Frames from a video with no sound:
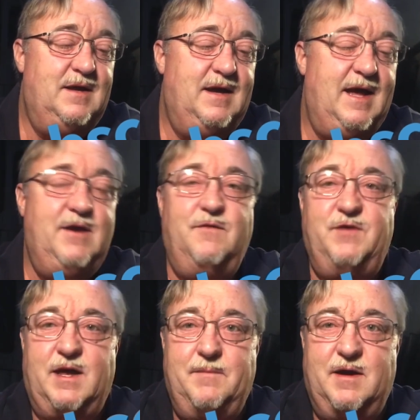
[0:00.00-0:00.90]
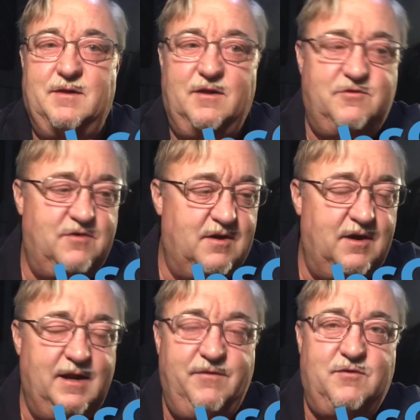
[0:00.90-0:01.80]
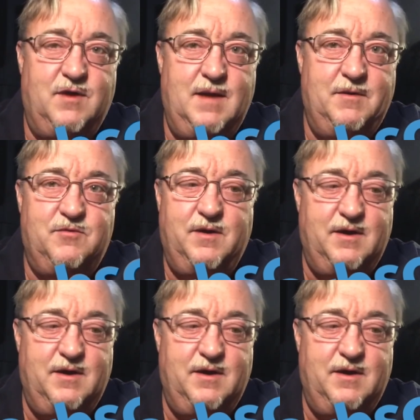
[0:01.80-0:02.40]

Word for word: and don't forget about Clutch Trucker on Instagram and Twitter.